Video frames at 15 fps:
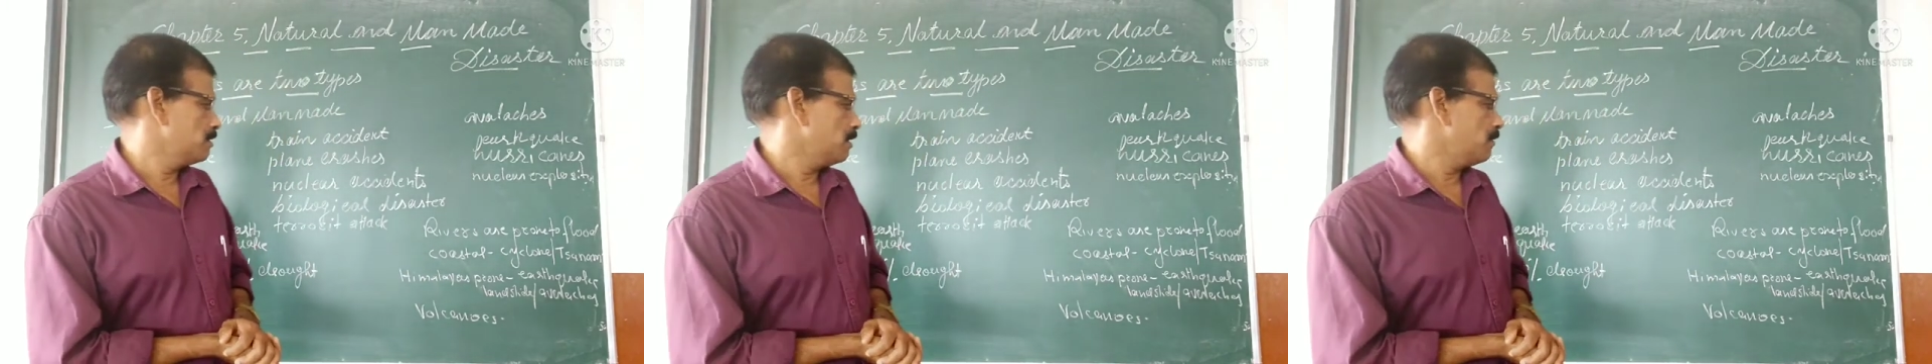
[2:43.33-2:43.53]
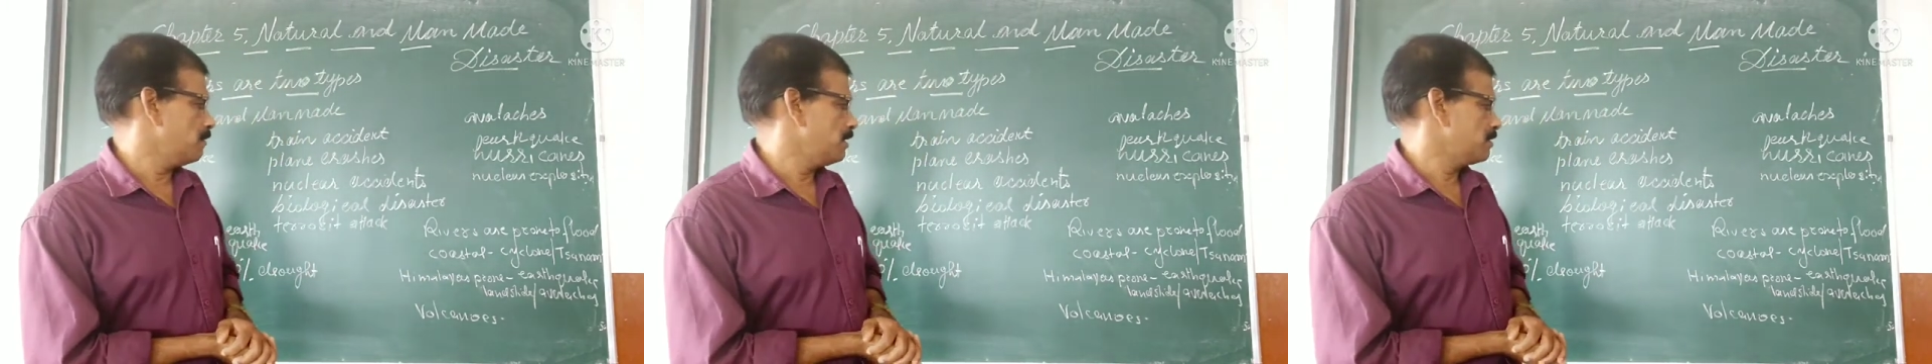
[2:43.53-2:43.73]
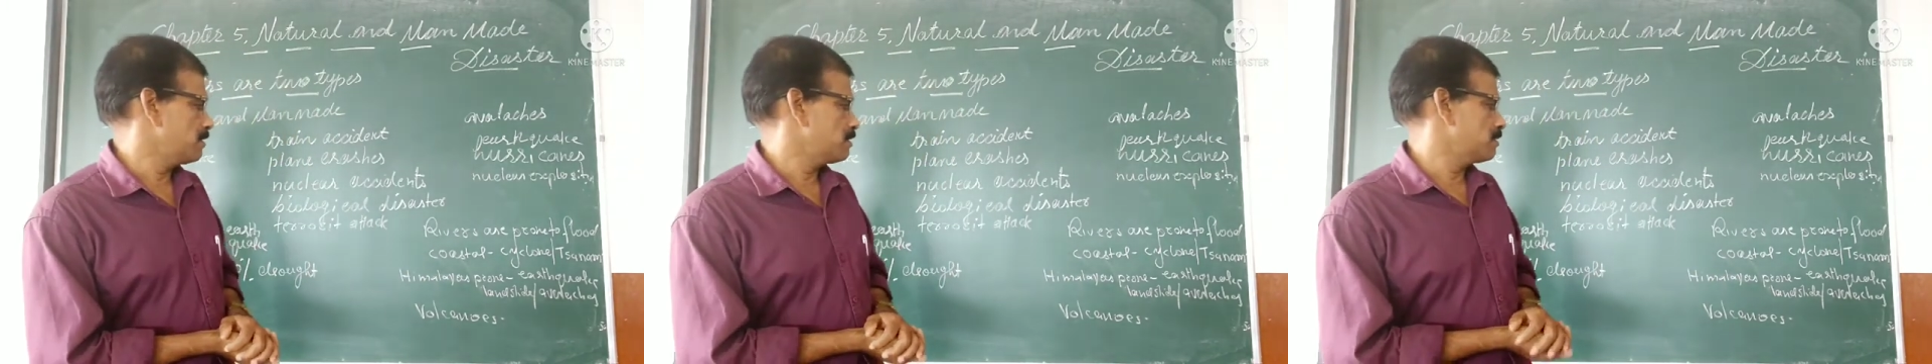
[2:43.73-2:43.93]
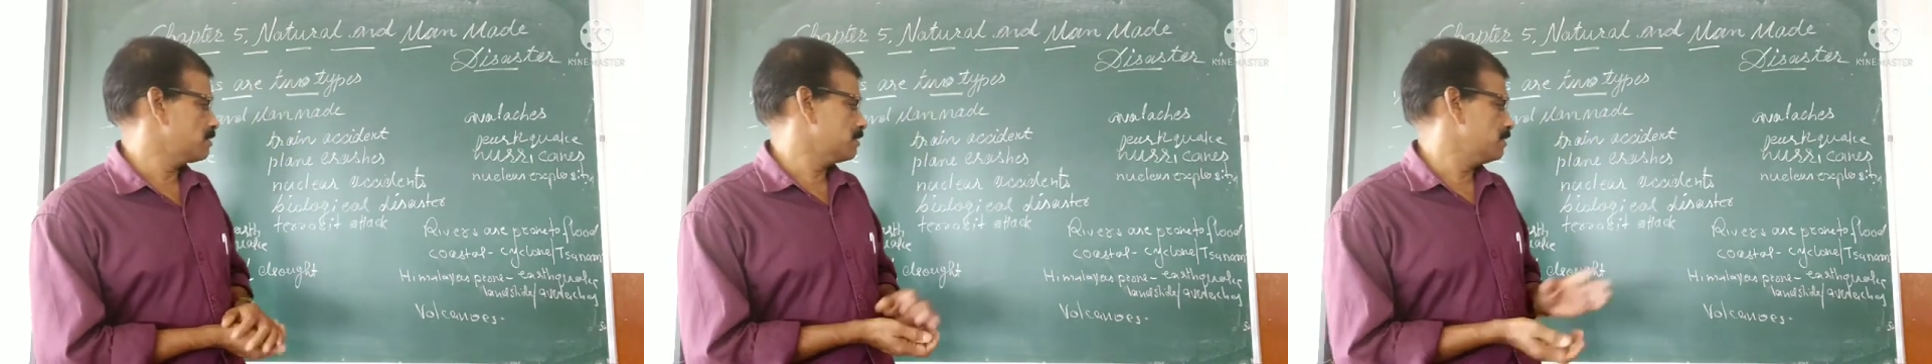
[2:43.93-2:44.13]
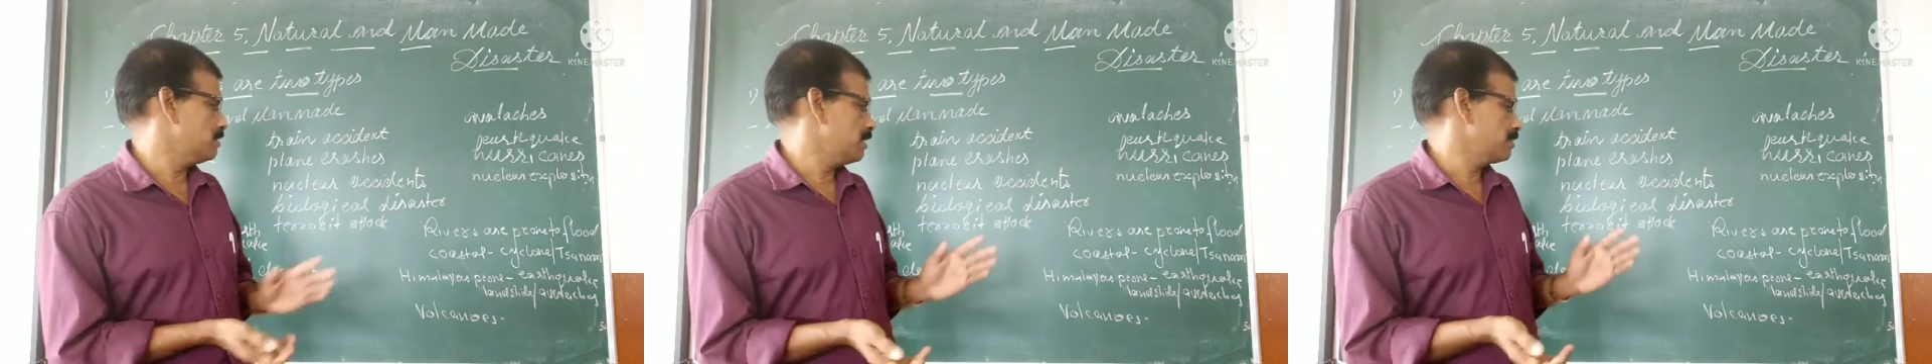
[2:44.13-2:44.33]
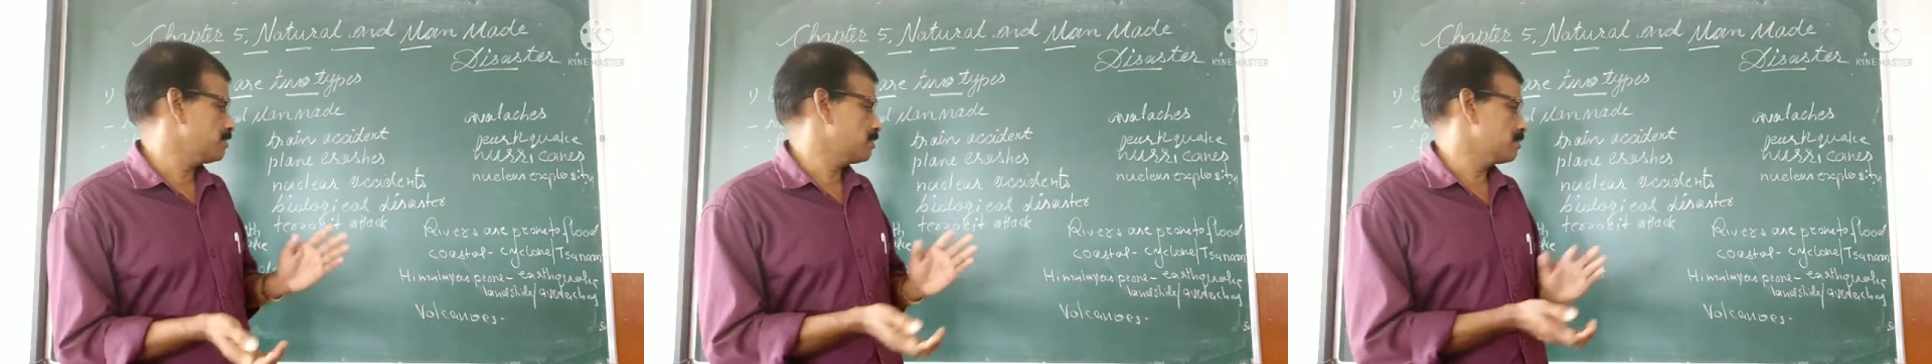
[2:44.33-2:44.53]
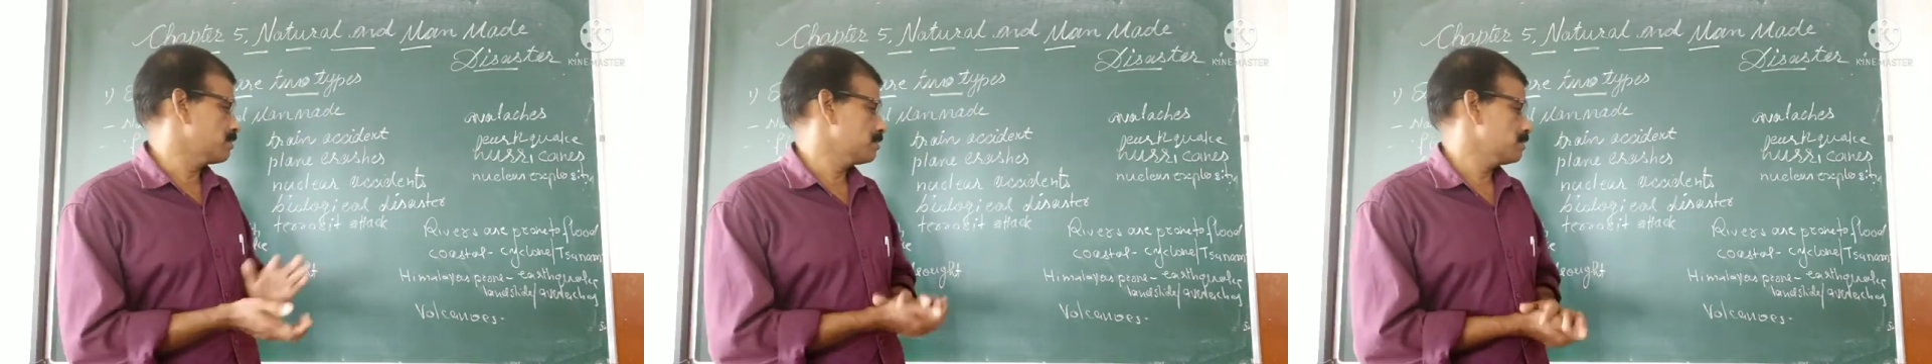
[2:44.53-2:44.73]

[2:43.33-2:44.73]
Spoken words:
Now let us see that